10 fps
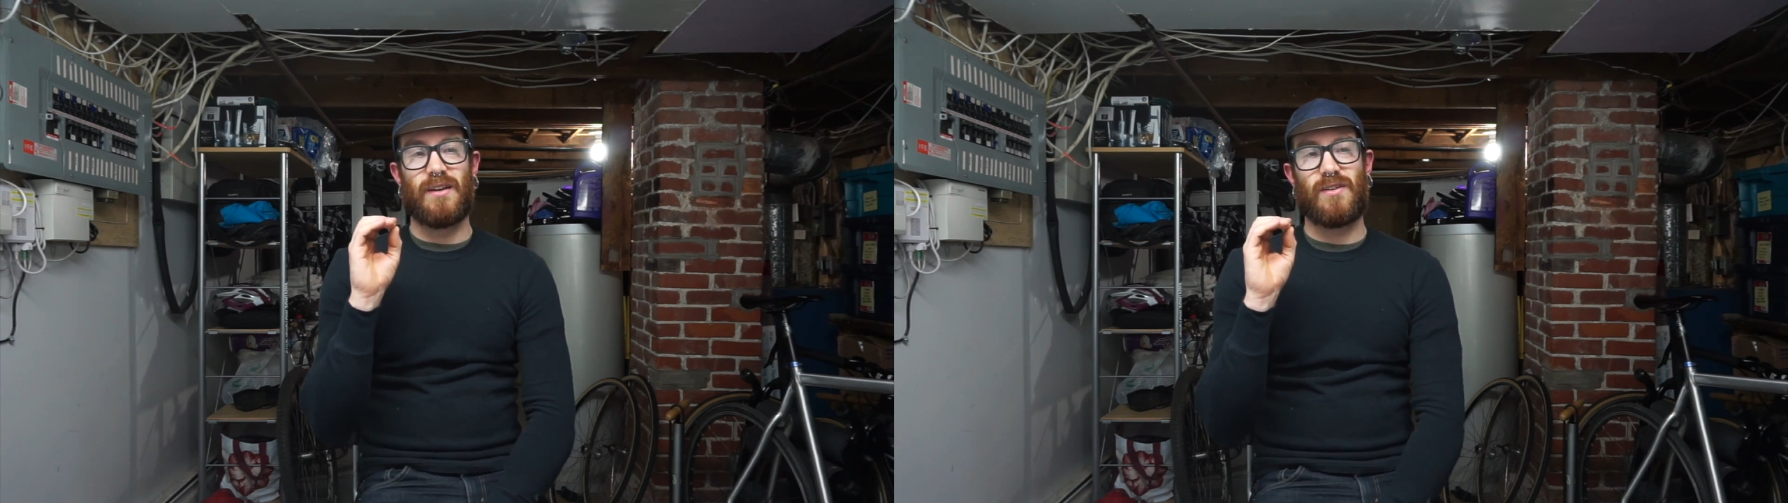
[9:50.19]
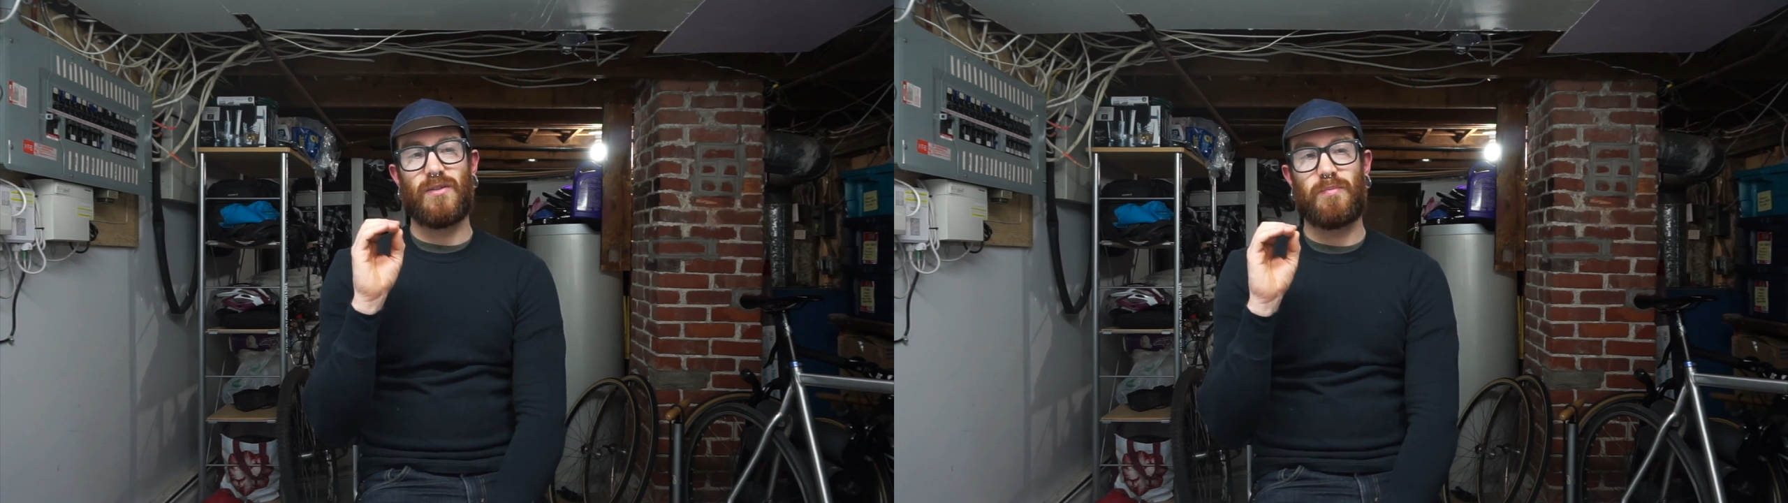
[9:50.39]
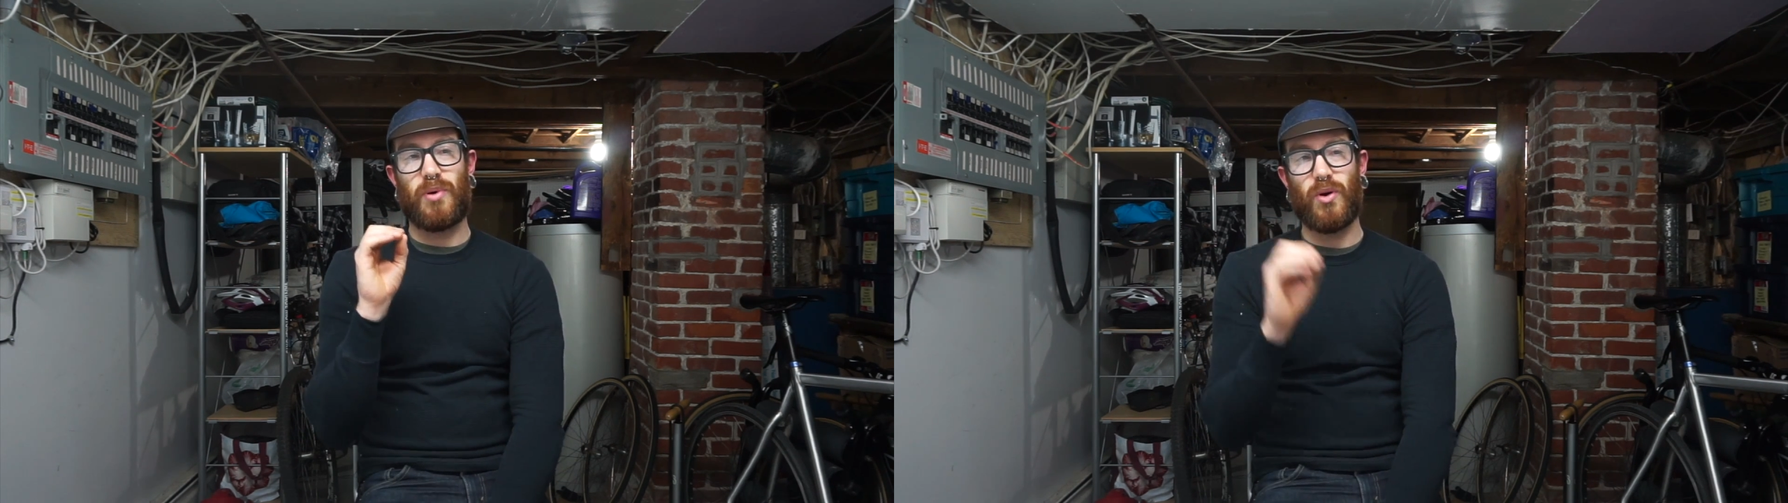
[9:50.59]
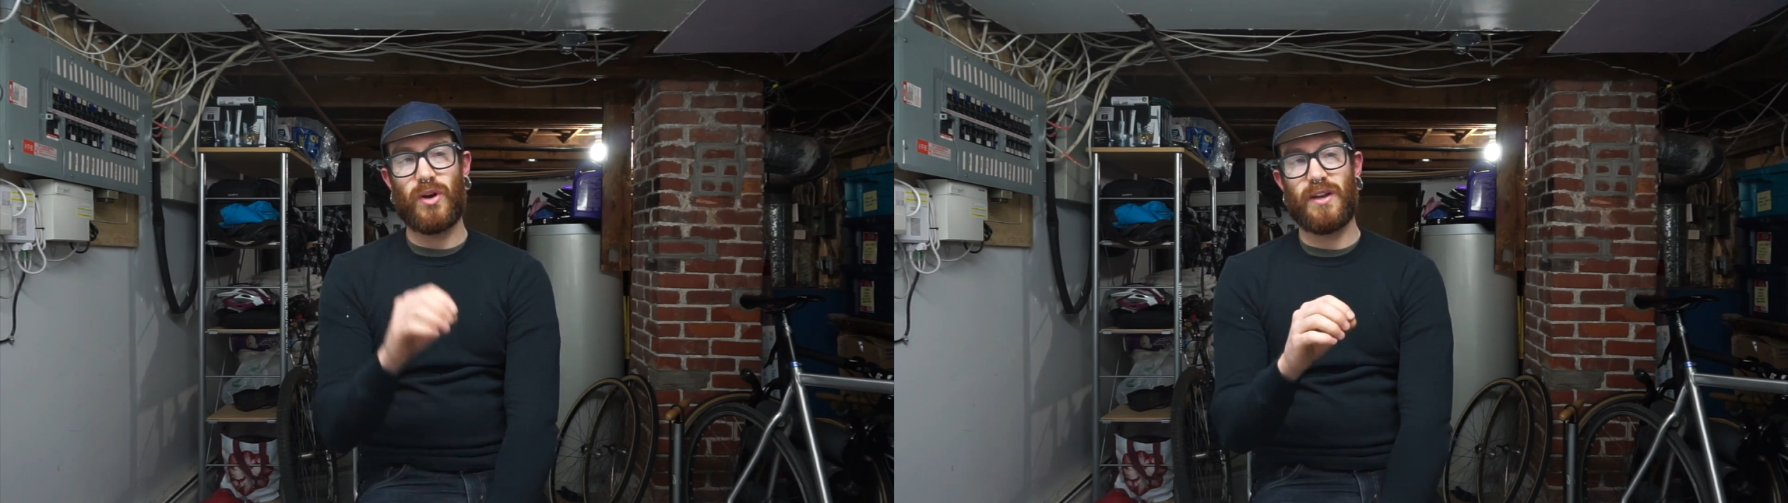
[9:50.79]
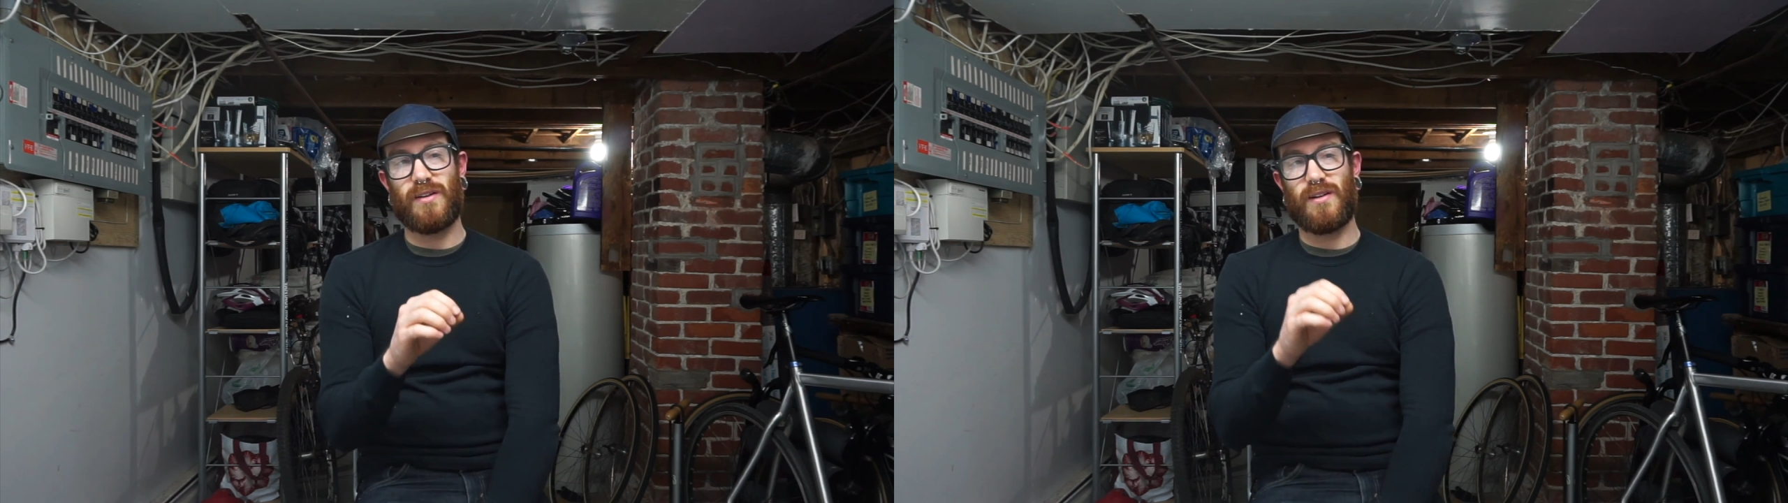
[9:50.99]
to
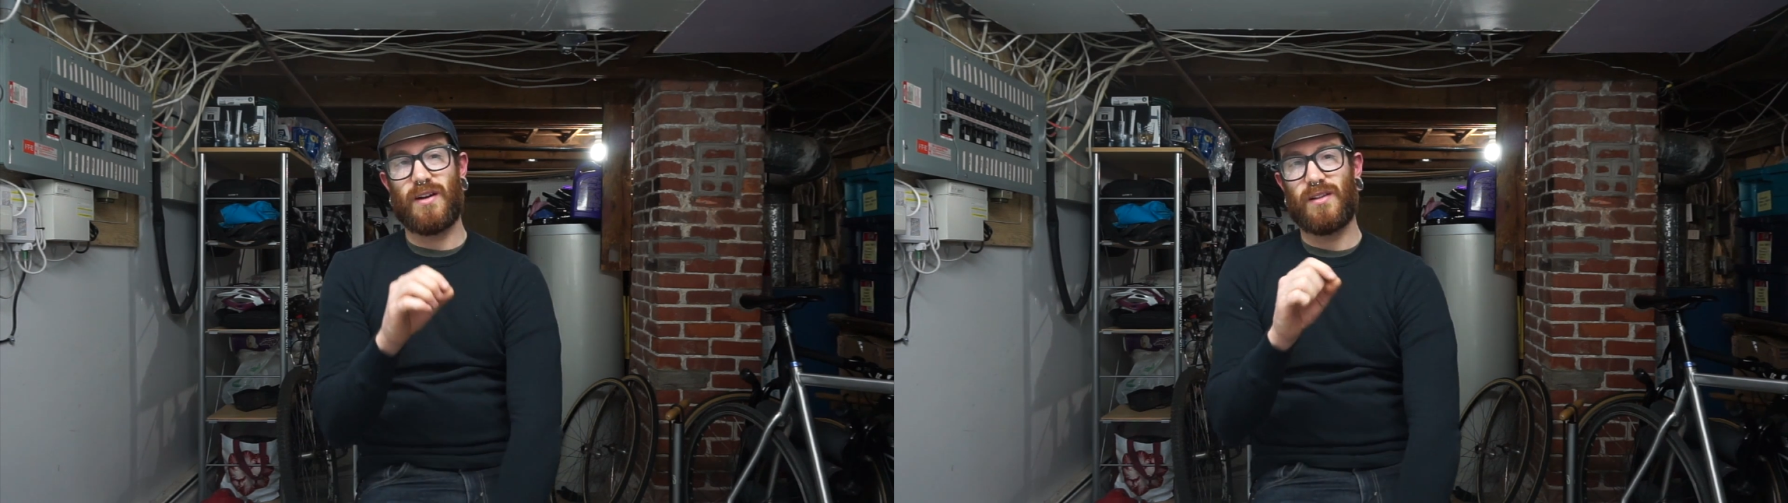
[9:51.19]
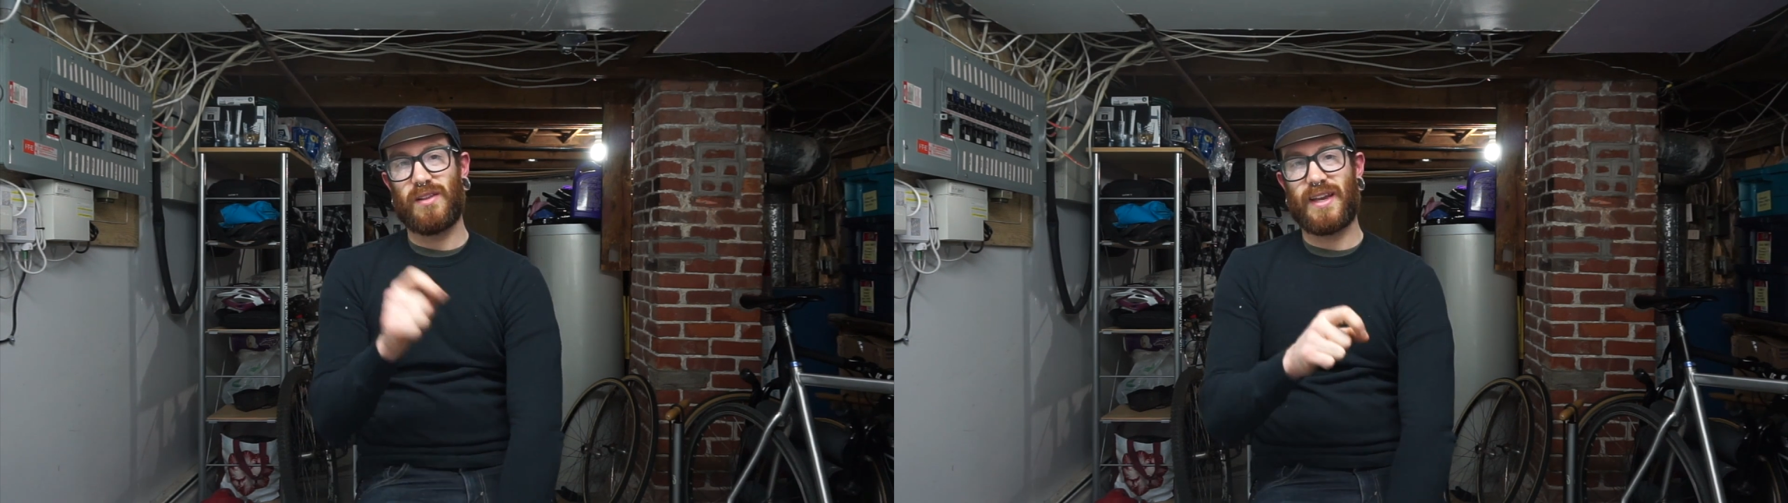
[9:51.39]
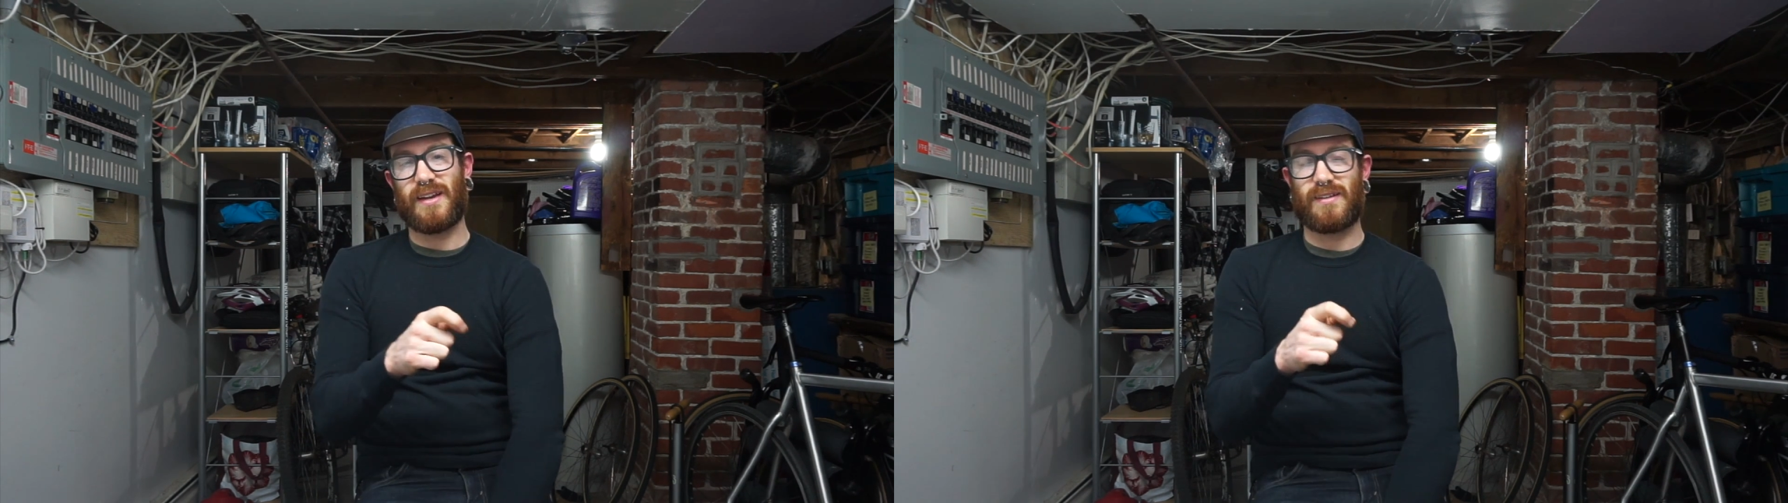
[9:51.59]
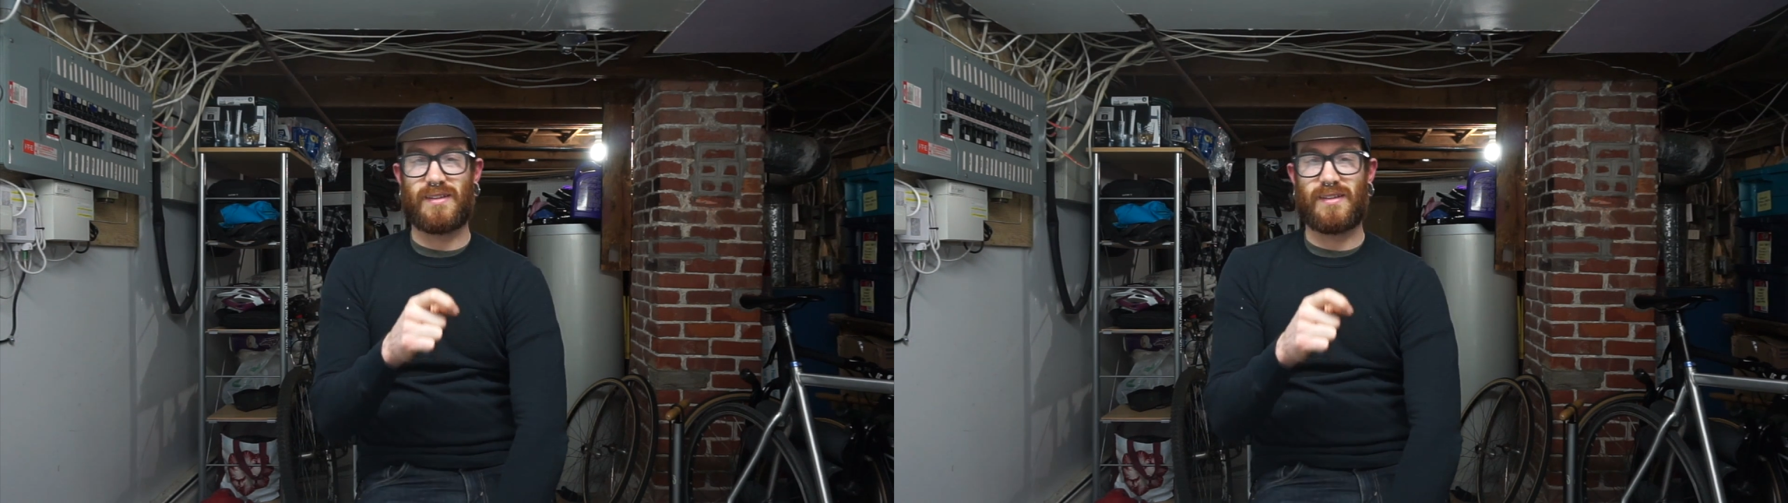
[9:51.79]
put a link